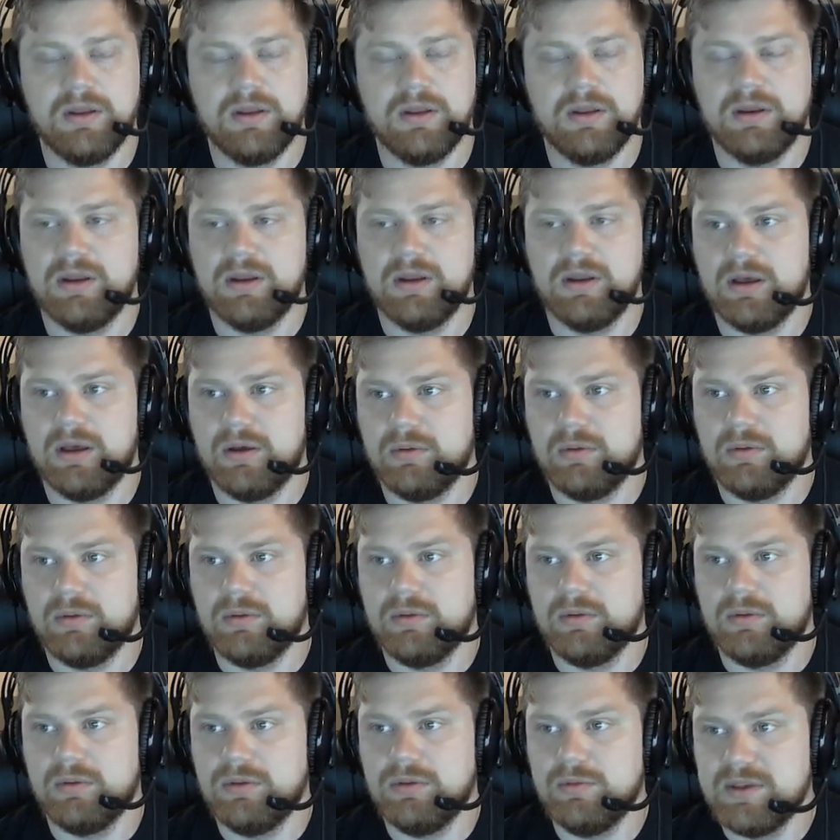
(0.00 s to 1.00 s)
Now,
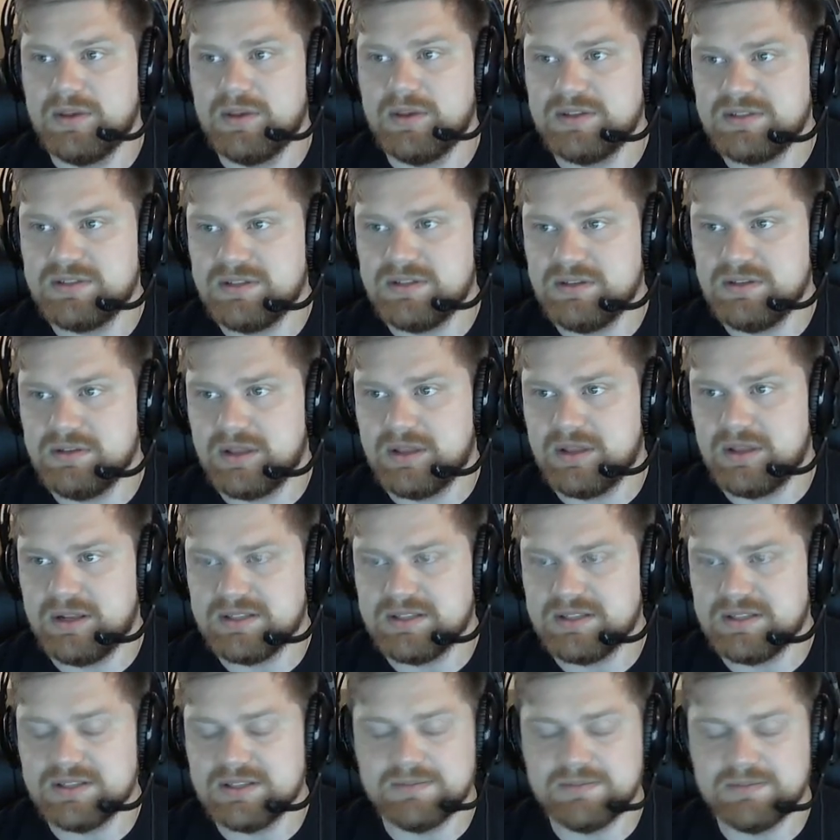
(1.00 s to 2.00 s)
you may see that it
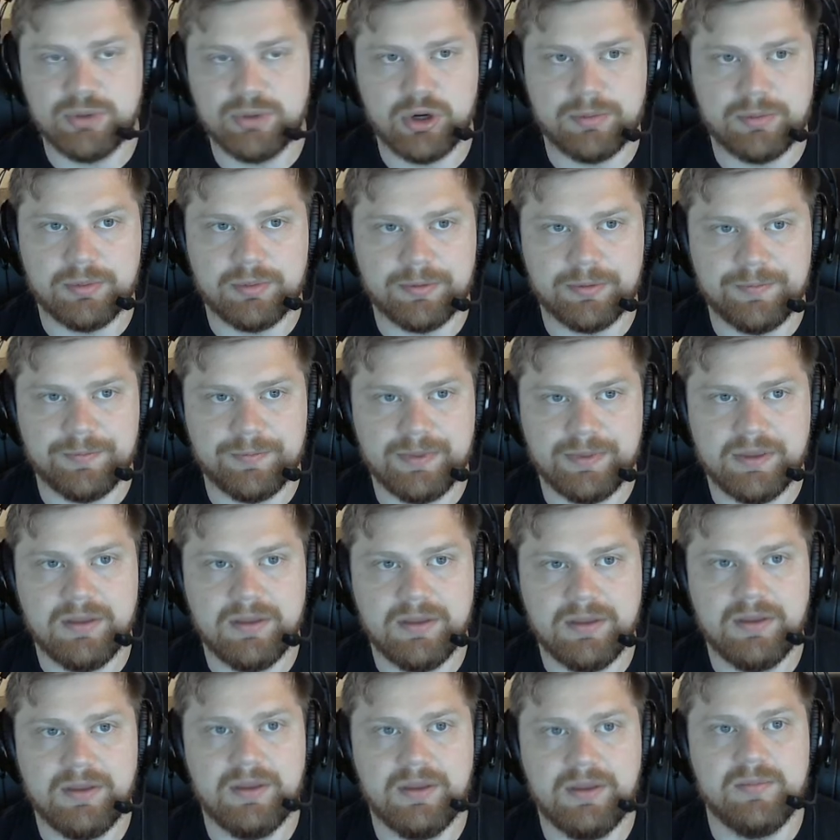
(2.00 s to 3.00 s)
says burp,
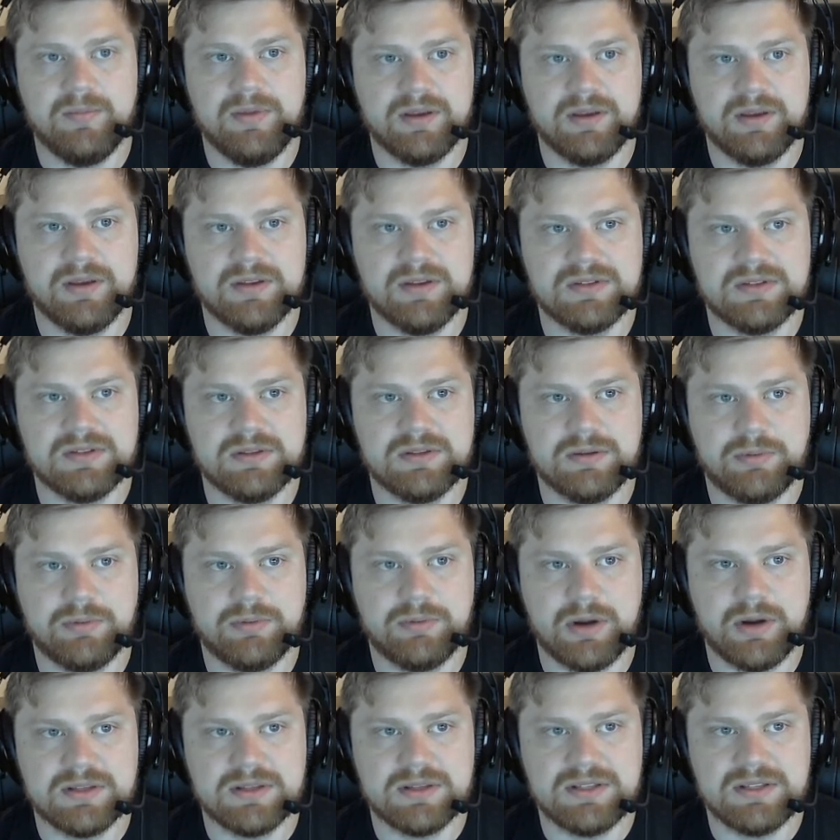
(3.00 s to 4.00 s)
because the
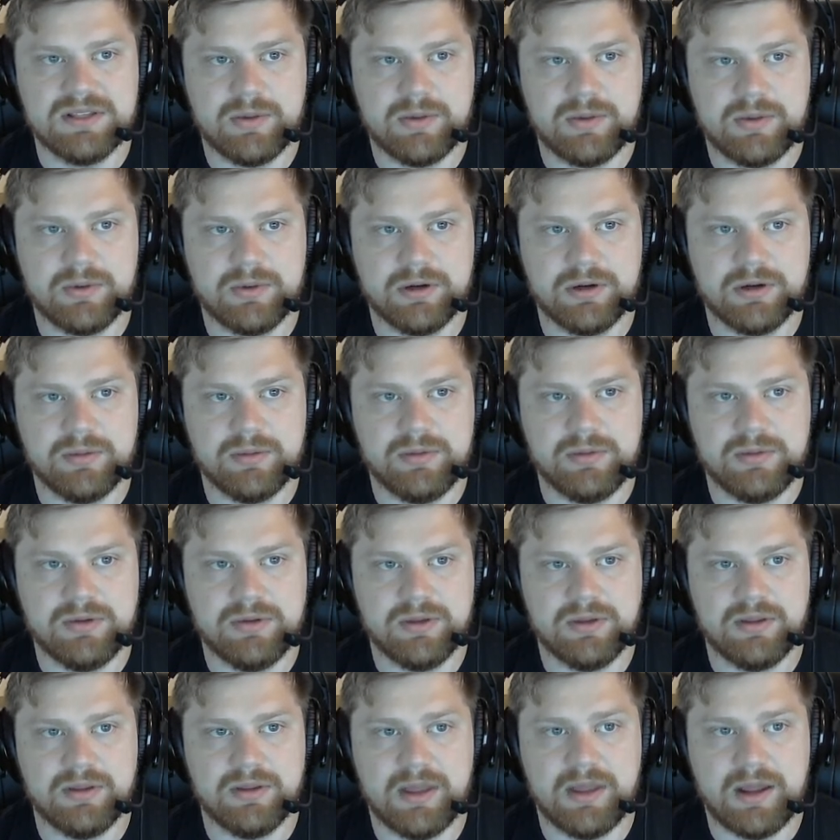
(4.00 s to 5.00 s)
proxy that
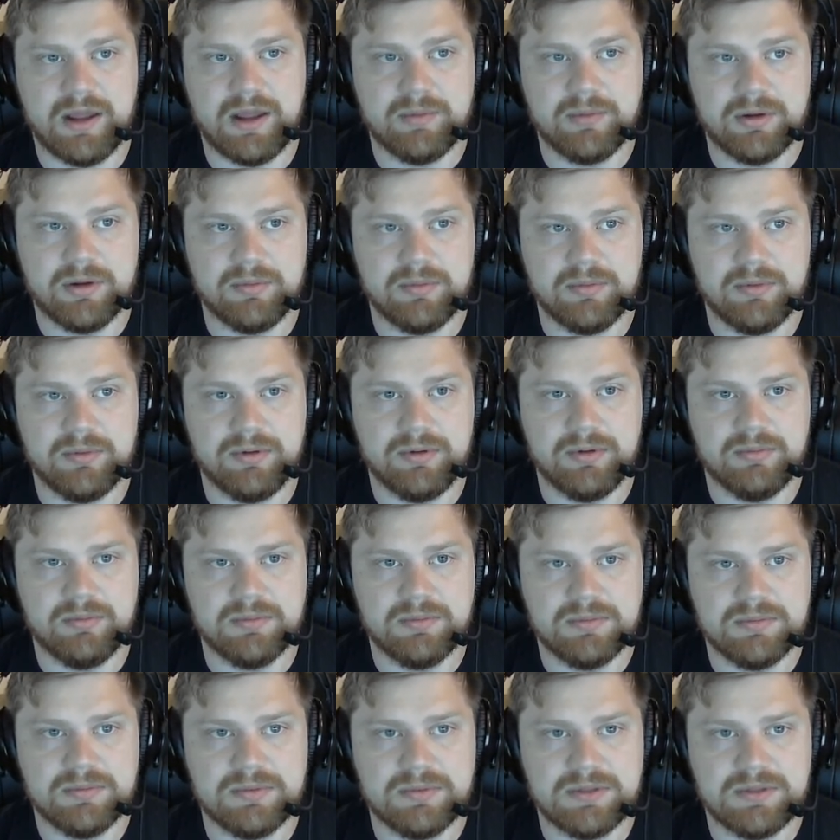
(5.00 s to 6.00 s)
I'm going to be
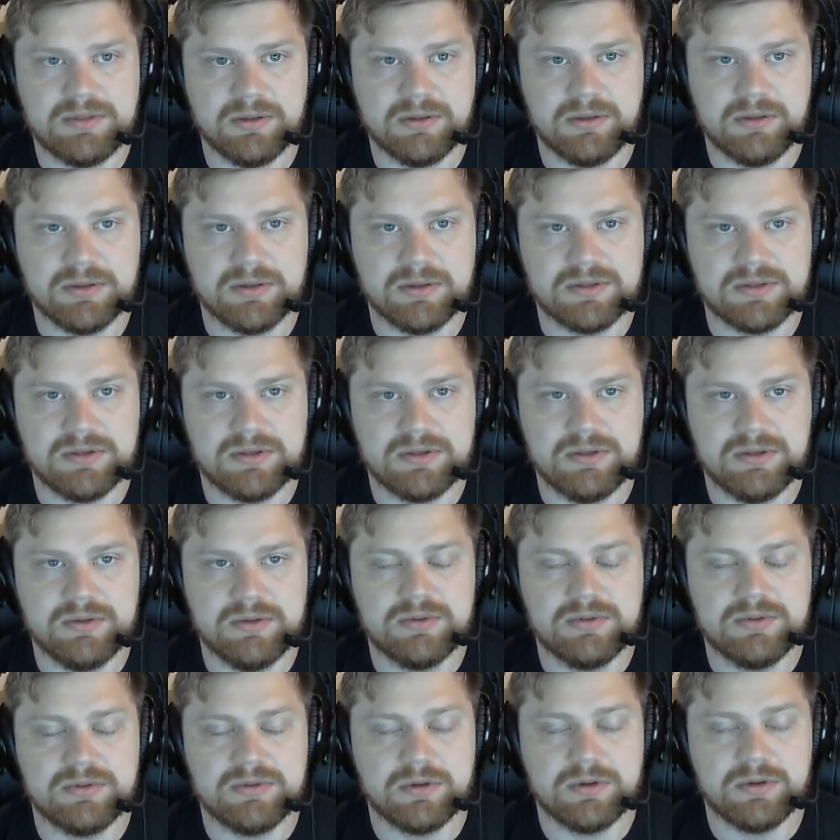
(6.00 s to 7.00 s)
telling us to
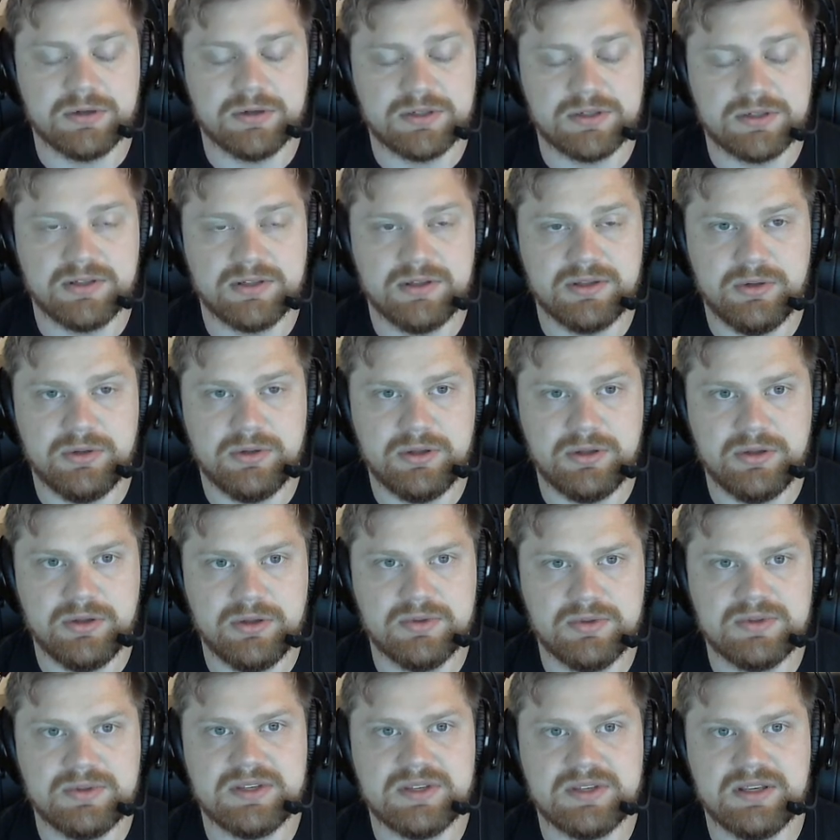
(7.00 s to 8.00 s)
use, or telling you to
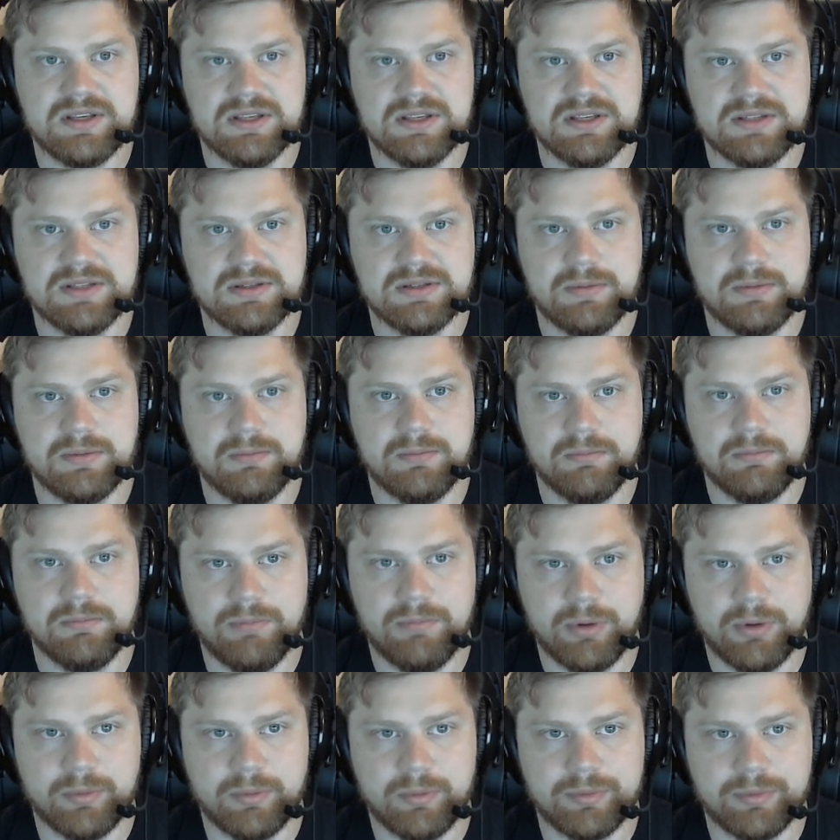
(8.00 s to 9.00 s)
use, is
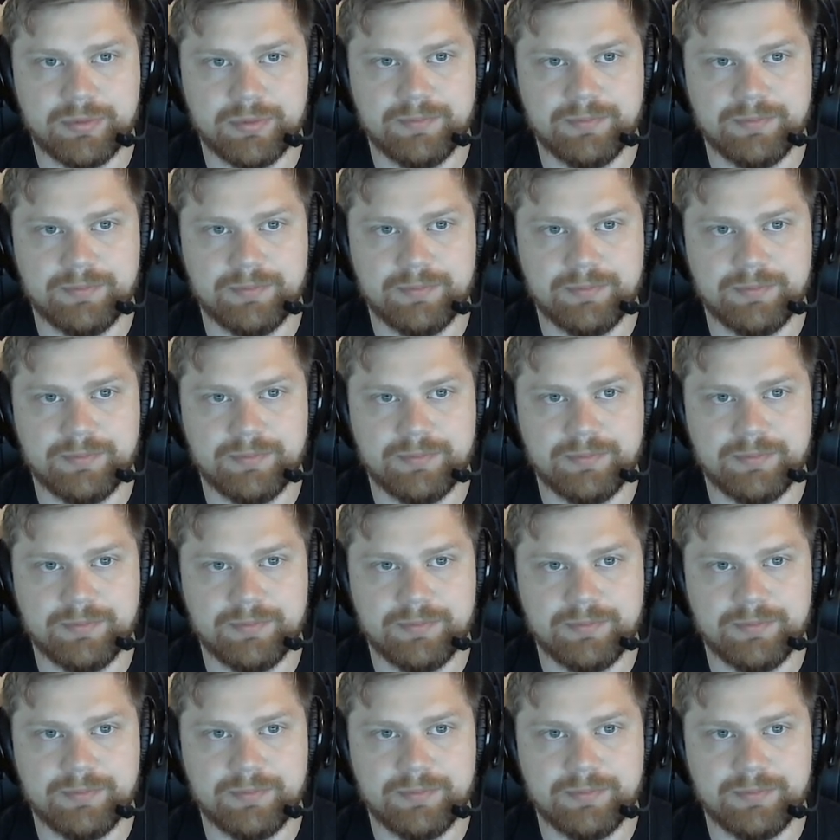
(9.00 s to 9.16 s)
burp.